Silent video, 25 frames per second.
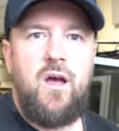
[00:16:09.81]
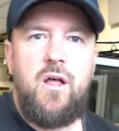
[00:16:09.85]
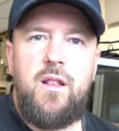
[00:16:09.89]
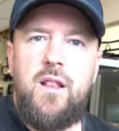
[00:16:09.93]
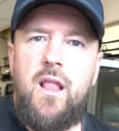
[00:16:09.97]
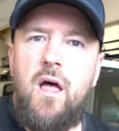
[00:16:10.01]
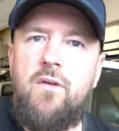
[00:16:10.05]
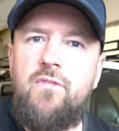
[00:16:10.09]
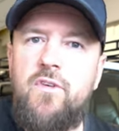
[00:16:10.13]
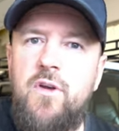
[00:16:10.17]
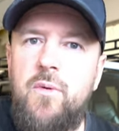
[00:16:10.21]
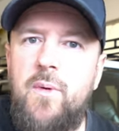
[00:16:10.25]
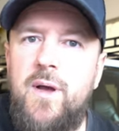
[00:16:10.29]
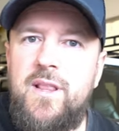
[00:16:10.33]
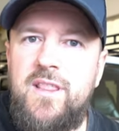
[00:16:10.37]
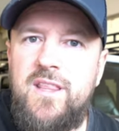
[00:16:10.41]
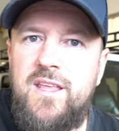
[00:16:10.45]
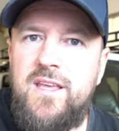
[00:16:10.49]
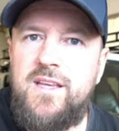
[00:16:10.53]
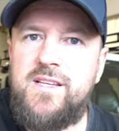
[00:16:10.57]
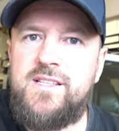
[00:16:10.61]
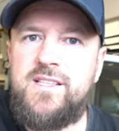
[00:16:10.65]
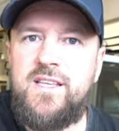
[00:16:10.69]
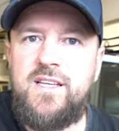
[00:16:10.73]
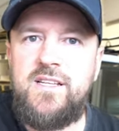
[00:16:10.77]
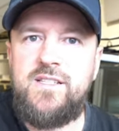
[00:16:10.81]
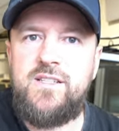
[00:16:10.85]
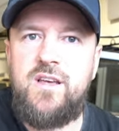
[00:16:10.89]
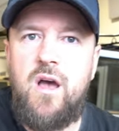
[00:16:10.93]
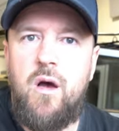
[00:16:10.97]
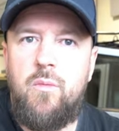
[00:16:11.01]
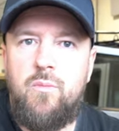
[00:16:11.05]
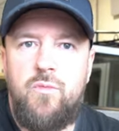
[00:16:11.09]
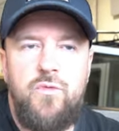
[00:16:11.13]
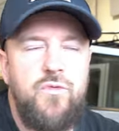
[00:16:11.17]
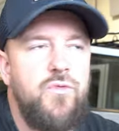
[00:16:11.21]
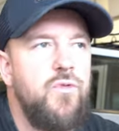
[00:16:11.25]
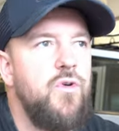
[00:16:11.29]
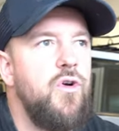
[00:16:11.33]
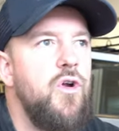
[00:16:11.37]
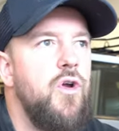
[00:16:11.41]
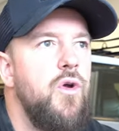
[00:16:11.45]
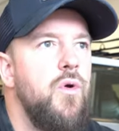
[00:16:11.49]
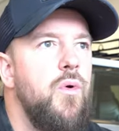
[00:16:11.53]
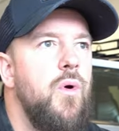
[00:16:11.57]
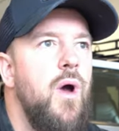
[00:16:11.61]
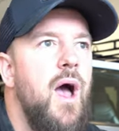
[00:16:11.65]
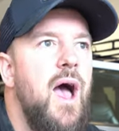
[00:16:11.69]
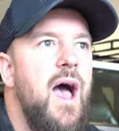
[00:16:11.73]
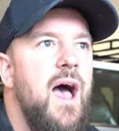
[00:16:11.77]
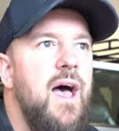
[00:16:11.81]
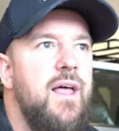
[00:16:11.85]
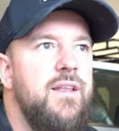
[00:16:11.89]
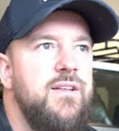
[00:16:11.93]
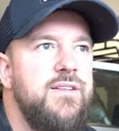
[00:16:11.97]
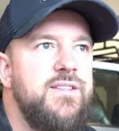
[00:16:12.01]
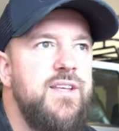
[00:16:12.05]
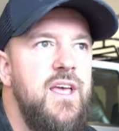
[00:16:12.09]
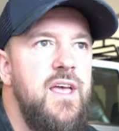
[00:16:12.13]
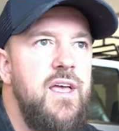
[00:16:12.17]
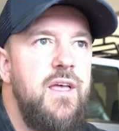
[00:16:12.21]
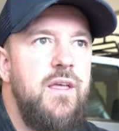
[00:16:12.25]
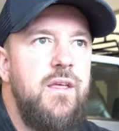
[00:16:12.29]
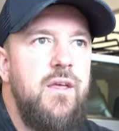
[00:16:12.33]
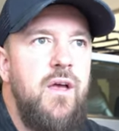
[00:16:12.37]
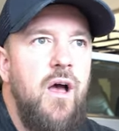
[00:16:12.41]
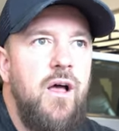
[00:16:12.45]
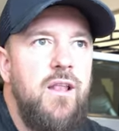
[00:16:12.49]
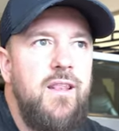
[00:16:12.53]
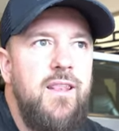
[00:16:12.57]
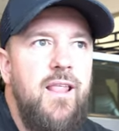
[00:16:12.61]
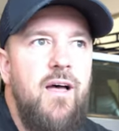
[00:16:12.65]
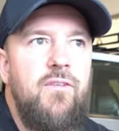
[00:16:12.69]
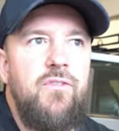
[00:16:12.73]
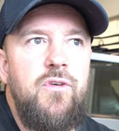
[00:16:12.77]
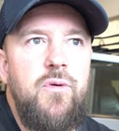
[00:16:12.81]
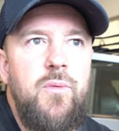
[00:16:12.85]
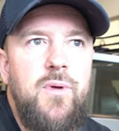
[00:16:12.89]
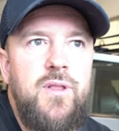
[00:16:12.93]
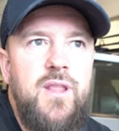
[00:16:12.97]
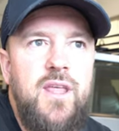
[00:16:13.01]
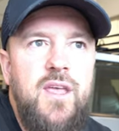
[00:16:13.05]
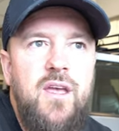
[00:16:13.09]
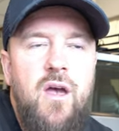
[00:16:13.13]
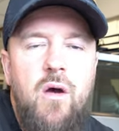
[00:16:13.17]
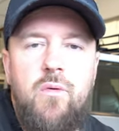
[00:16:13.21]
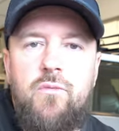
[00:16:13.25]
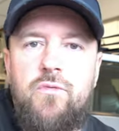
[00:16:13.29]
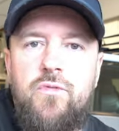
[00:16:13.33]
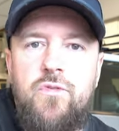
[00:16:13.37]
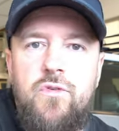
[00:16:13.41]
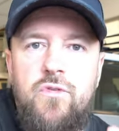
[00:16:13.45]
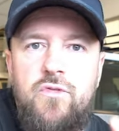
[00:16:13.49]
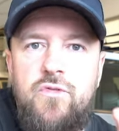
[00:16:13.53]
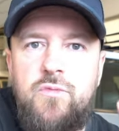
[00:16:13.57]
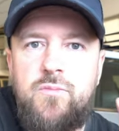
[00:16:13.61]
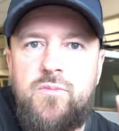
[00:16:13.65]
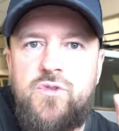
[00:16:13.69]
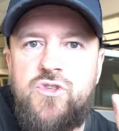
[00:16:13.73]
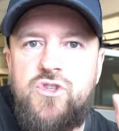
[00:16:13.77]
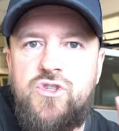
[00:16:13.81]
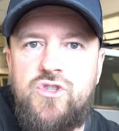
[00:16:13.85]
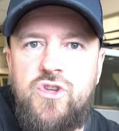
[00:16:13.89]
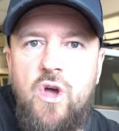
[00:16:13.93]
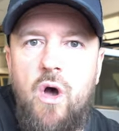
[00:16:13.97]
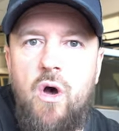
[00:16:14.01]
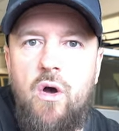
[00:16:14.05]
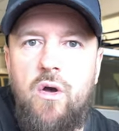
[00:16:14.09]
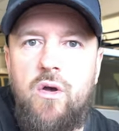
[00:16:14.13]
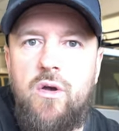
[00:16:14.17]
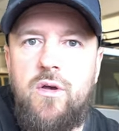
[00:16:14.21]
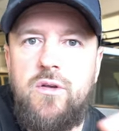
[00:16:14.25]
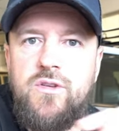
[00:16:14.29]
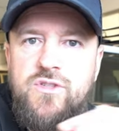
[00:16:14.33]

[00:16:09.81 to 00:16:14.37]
I love it when these things come through, and I love it when they come through from stock.